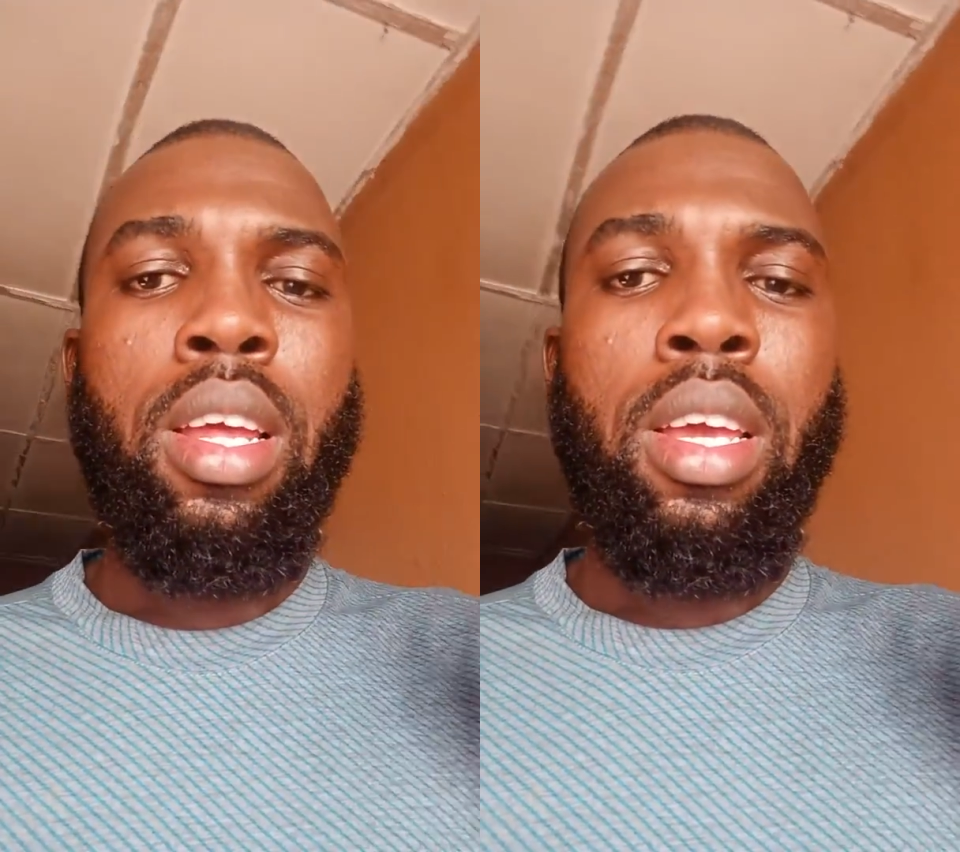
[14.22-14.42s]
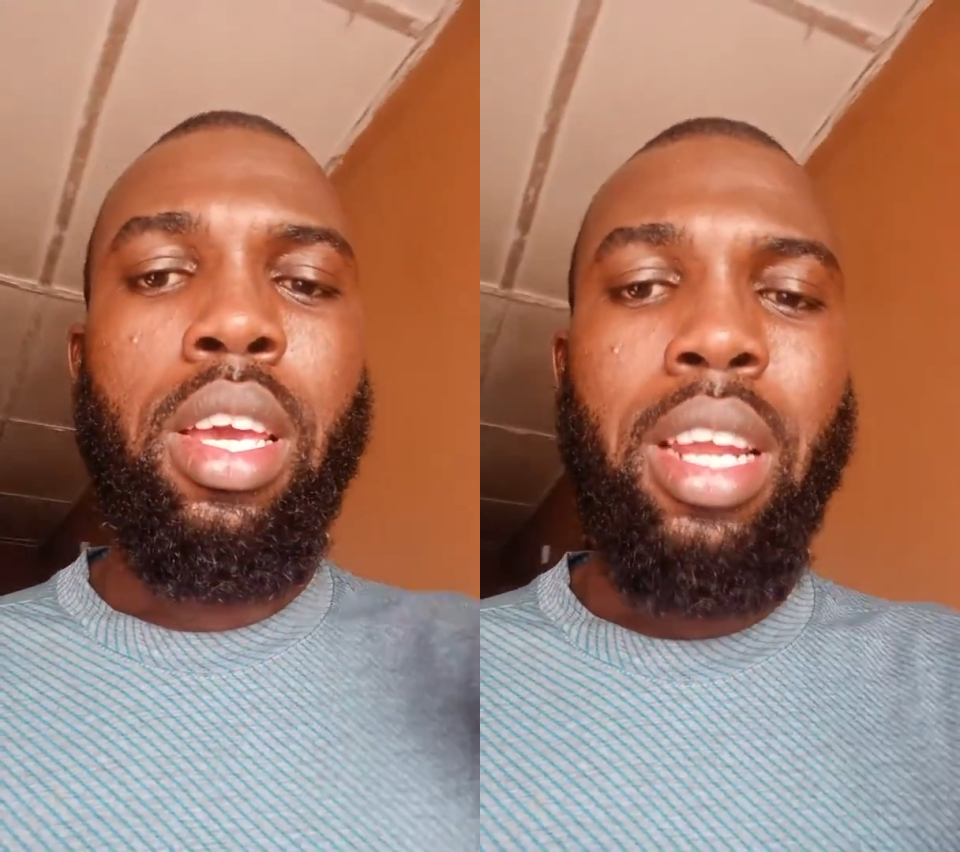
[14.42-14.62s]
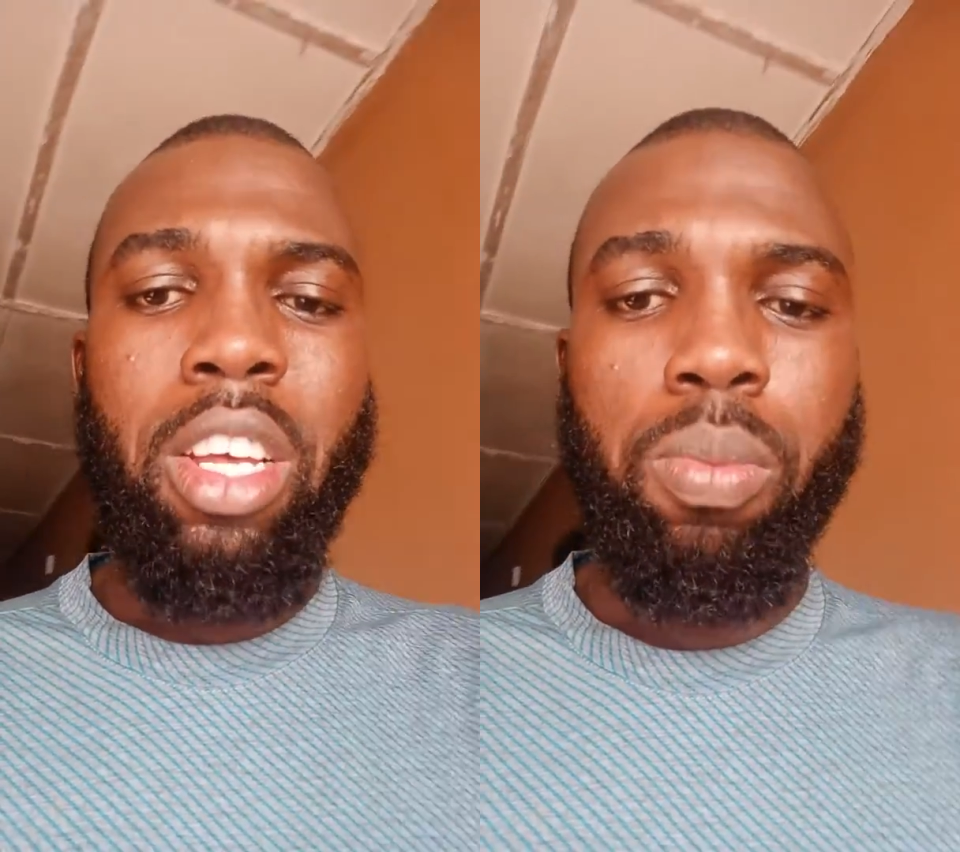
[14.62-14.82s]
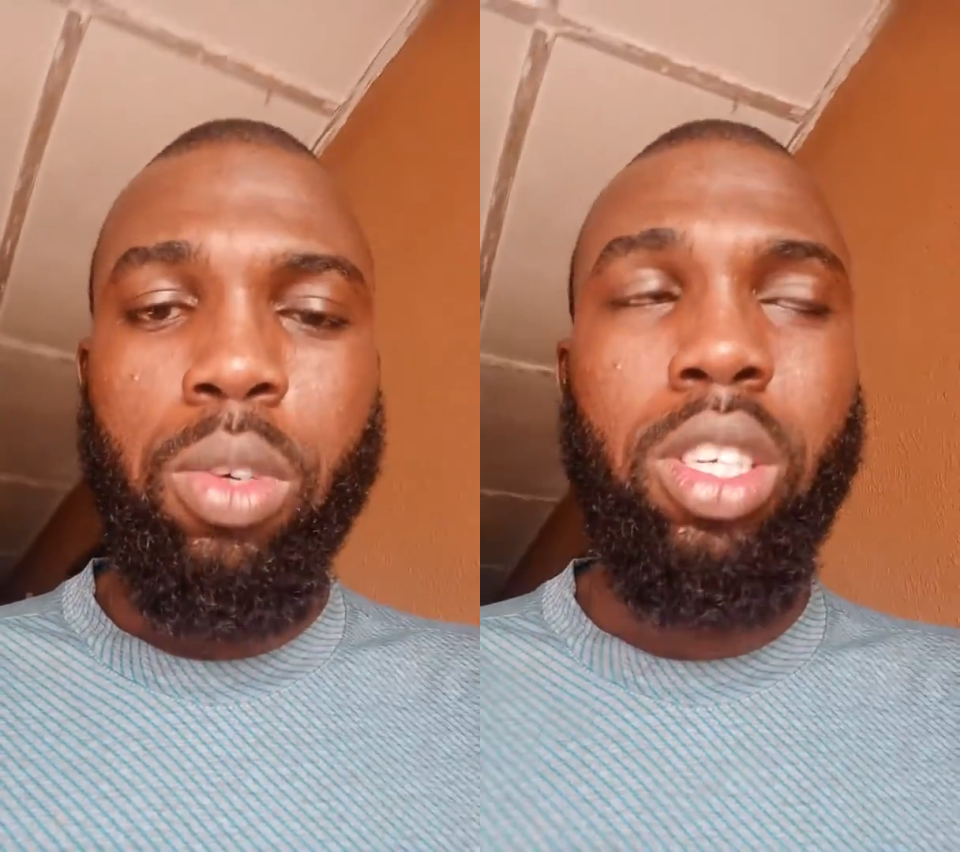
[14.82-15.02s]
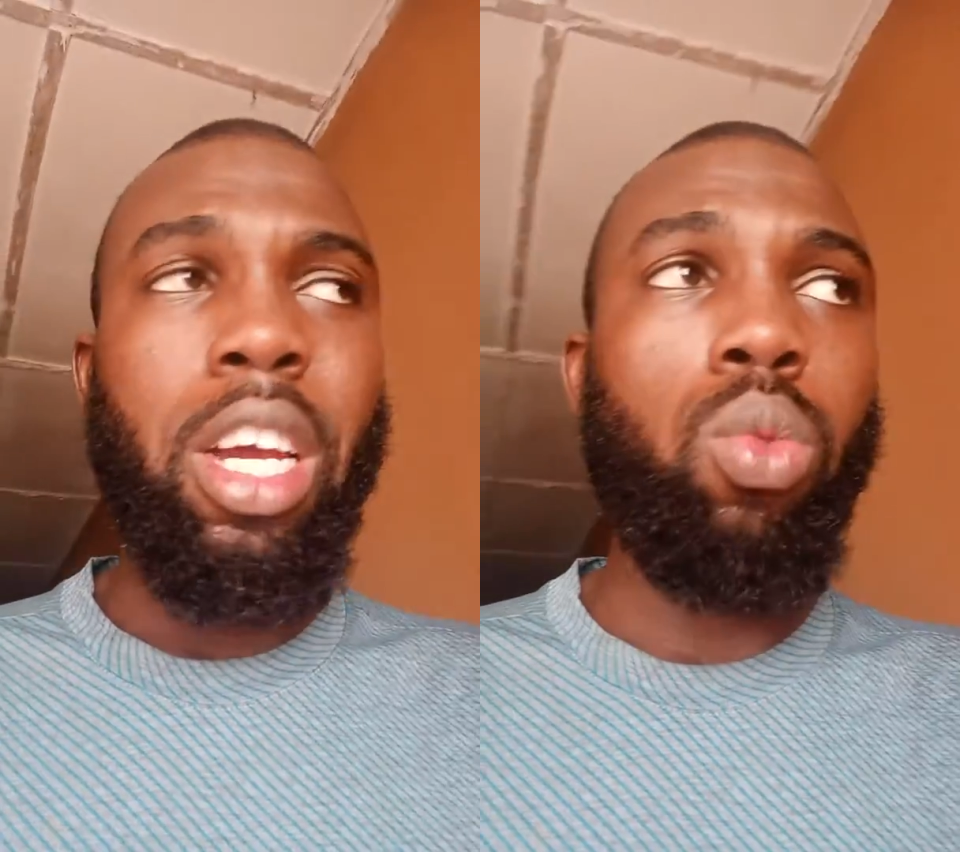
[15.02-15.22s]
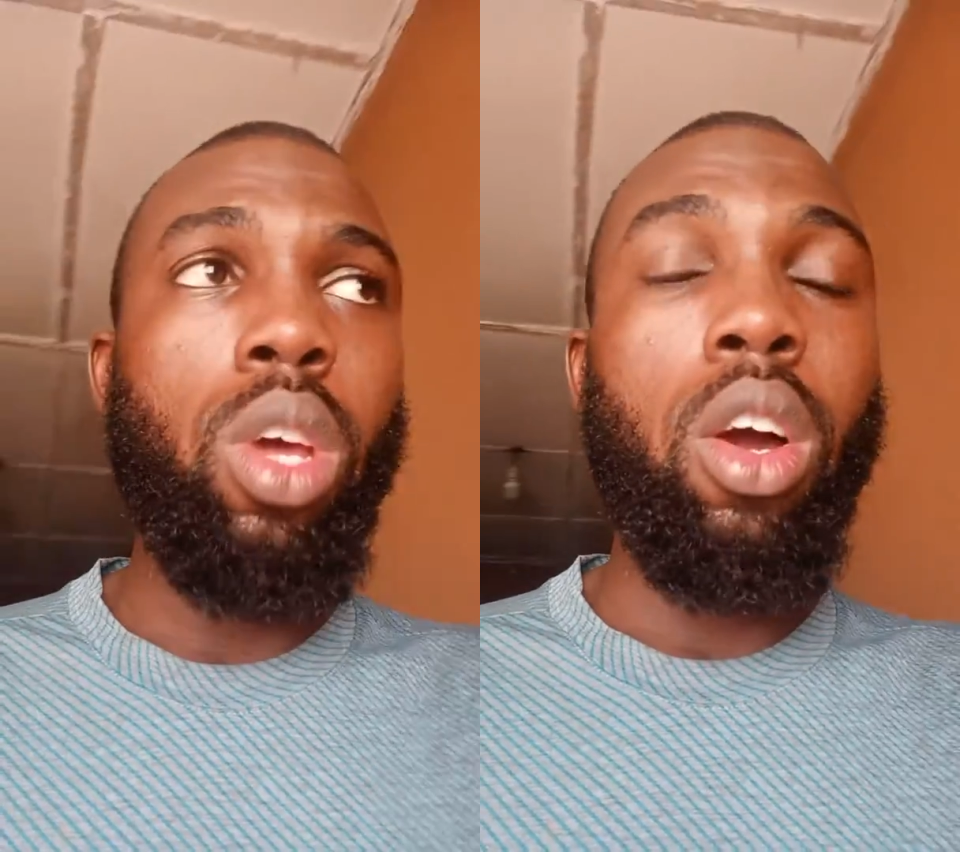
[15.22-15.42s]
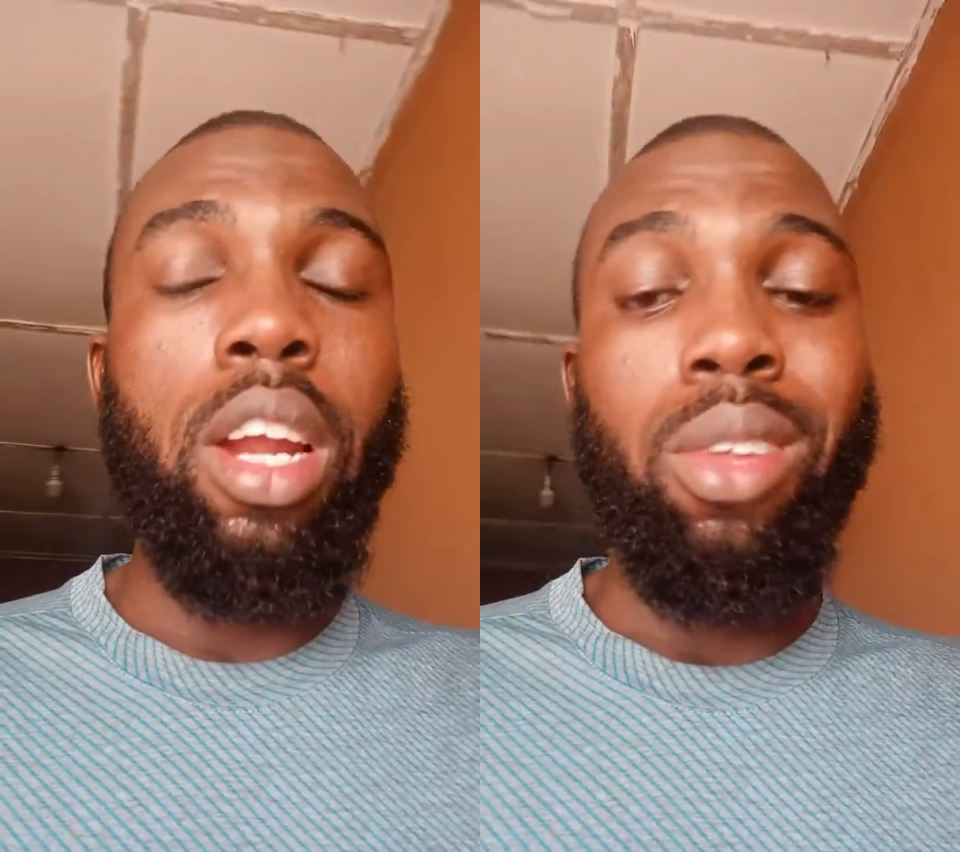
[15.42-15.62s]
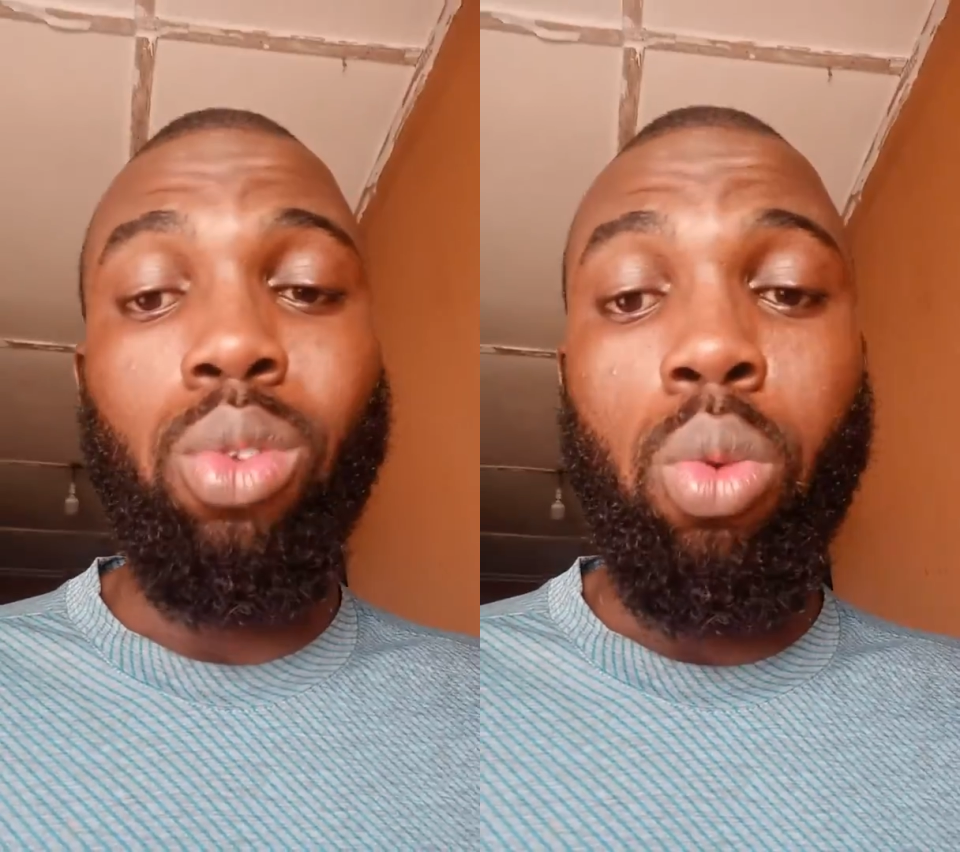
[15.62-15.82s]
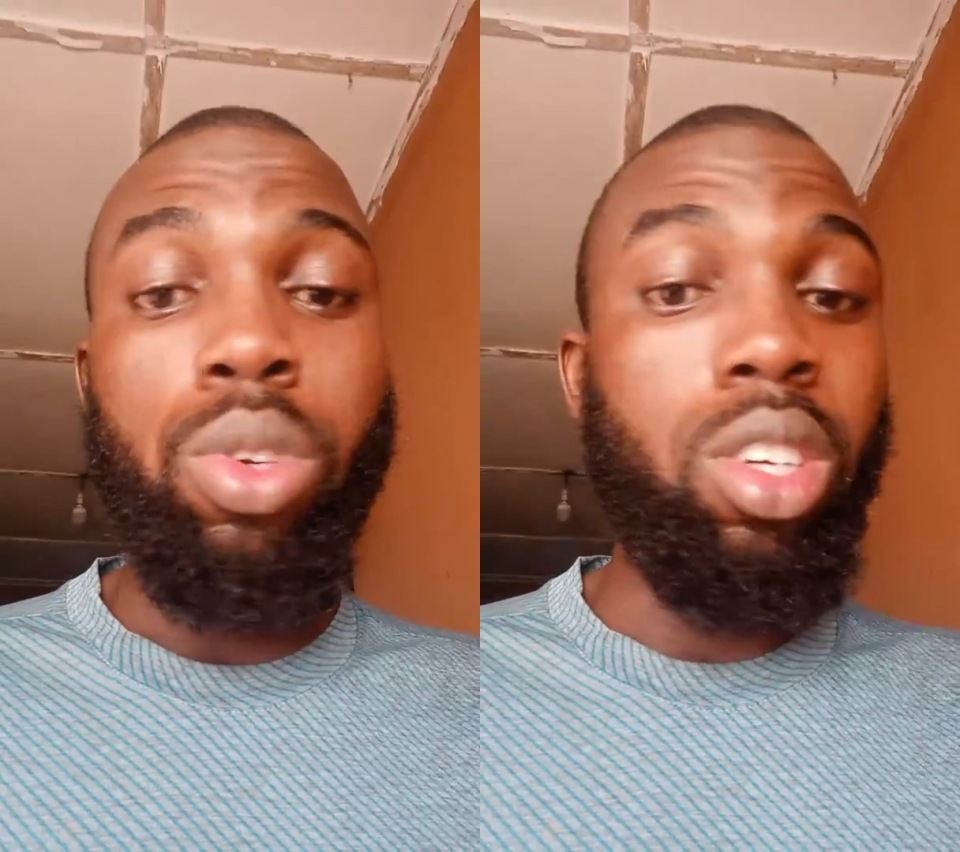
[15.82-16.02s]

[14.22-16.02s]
In as much as we are all at home,